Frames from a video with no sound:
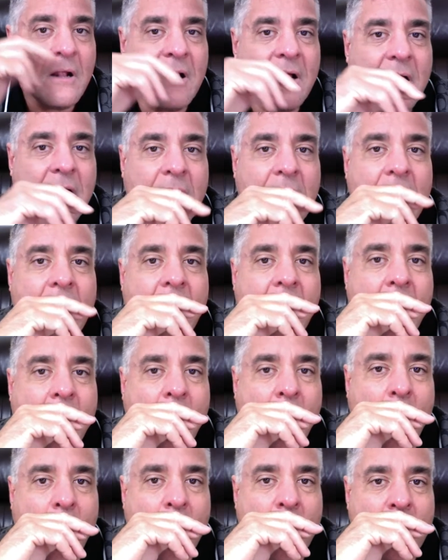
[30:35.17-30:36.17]

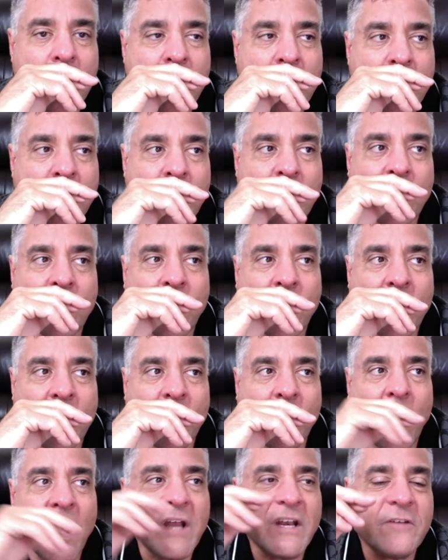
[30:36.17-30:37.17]
Oh,
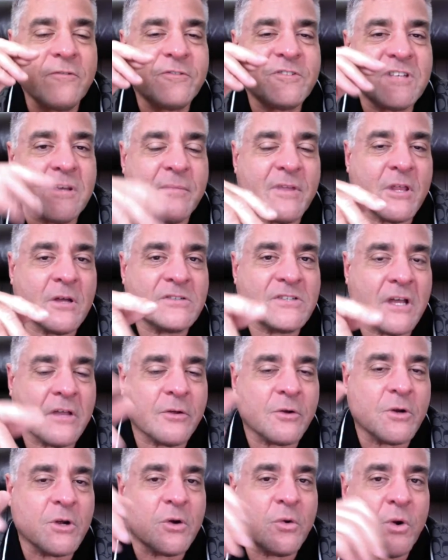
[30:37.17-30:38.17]
what if some of those
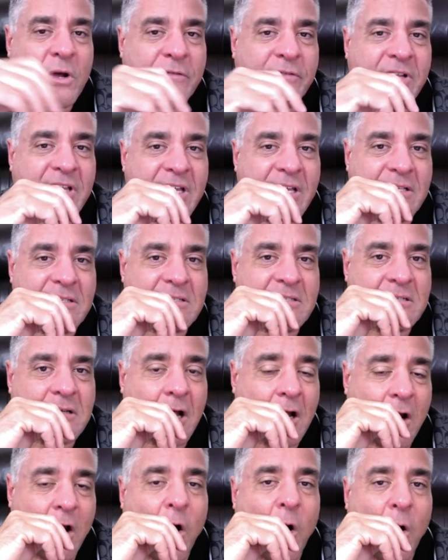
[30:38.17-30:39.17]
other equivalents
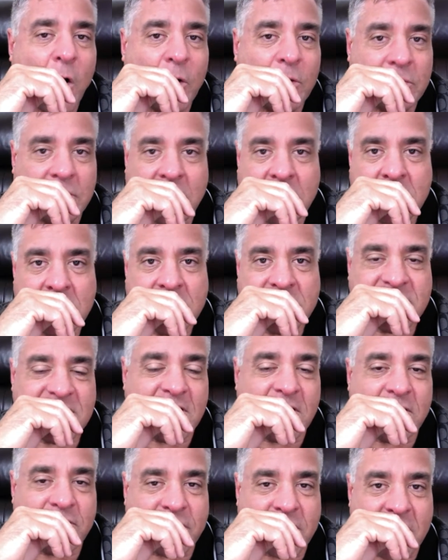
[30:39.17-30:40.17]
are gold,
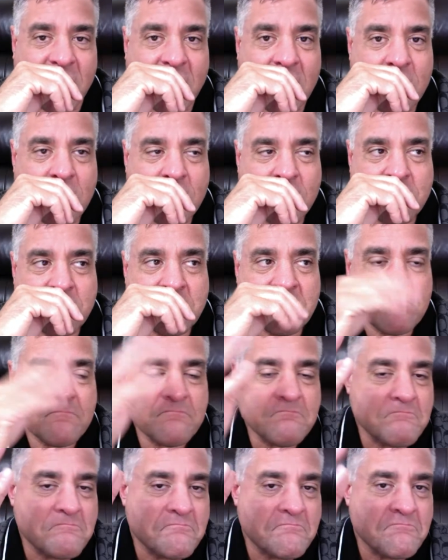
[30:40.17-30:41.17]
silver?
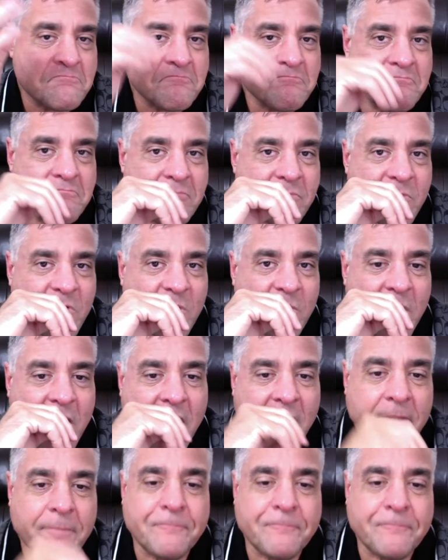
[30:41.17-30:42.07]
Right?